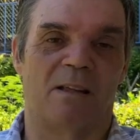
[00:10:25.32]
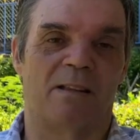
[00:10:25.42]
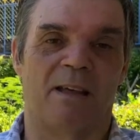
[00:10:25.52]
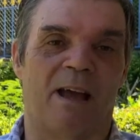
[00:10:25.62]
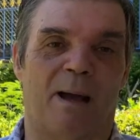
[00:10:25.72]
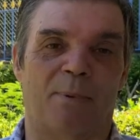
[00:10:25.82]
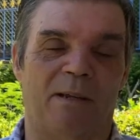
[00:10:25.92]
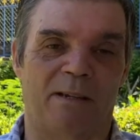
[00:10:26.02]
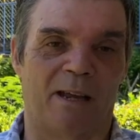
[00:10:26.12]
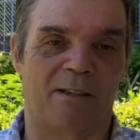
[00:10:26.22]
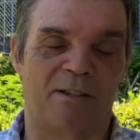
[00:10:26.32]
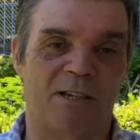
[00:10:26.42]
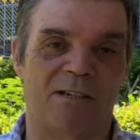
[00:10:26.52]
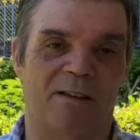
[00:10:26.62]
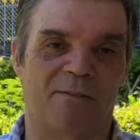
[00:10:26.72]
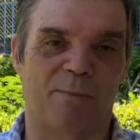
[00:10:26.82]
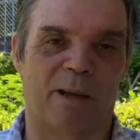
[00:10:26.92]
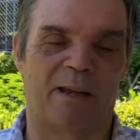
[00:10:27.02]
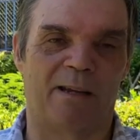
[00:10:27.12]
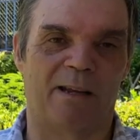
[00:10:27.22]
they're happy together. She's living
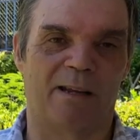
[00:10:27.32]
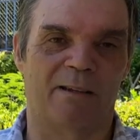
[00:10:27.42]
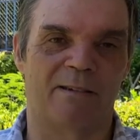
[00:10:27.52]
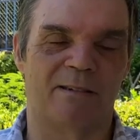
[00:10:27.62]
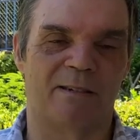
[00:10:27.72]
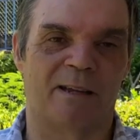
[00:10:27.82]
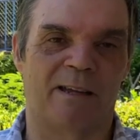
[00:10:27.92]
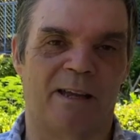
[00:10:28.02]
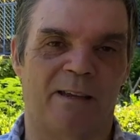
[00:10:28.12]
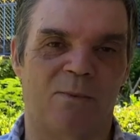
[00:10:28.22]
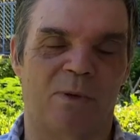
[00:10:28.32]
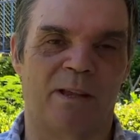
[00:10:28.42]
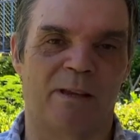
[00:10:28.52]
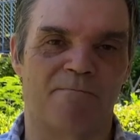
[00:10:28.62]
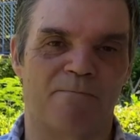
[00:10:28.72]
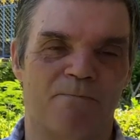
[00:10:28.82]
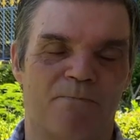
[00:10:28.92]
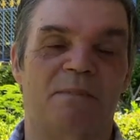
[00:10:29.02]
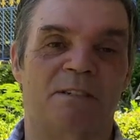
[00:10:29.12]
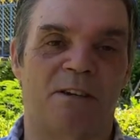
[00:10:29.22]
back in England again with him.
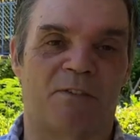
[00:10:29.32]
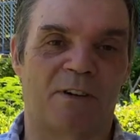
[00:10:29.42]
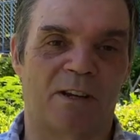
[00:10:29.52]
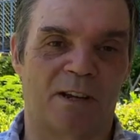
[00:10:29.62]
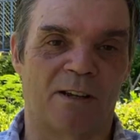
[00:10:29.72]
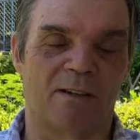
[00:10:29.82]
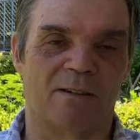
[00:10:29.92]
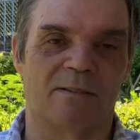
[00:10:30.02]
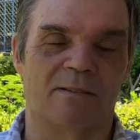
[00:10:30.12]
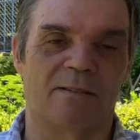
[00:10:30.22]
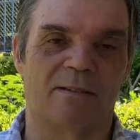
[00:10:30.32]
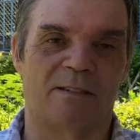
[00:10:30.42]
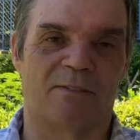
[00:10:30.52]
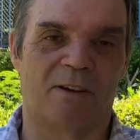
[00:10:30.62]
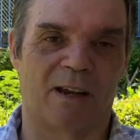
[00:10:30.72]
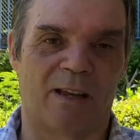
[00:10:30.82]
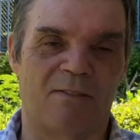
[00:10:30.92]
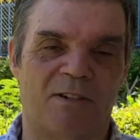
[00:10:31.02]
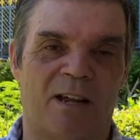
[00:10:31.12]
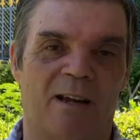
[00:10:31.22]
Different girl, different
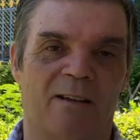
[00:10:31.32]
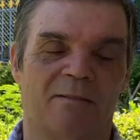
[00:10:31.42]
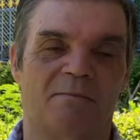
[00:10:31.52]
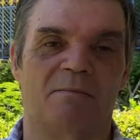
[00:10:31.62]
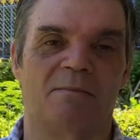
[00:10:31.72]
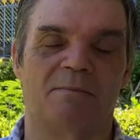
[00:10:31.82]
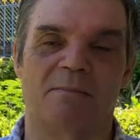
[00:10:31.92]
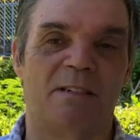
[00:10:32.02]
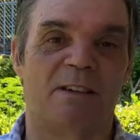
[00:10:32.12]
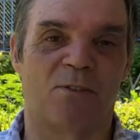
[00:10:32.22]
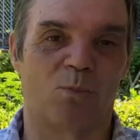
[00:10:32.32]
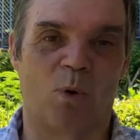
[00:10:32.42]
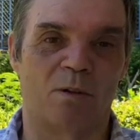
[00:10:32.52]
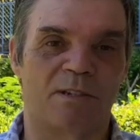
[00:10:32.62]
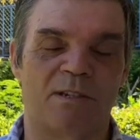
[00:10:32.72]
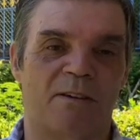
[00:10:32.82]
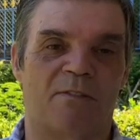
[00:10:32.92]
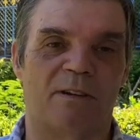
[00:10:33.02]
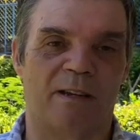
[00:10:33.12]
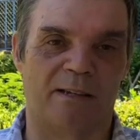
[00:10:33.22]
lifestyle, different wants,
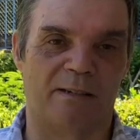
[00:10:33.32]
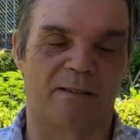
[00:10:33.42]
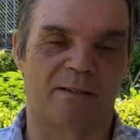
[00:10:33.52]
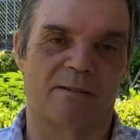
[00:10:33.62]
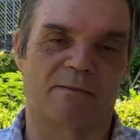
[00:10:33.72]
different needs.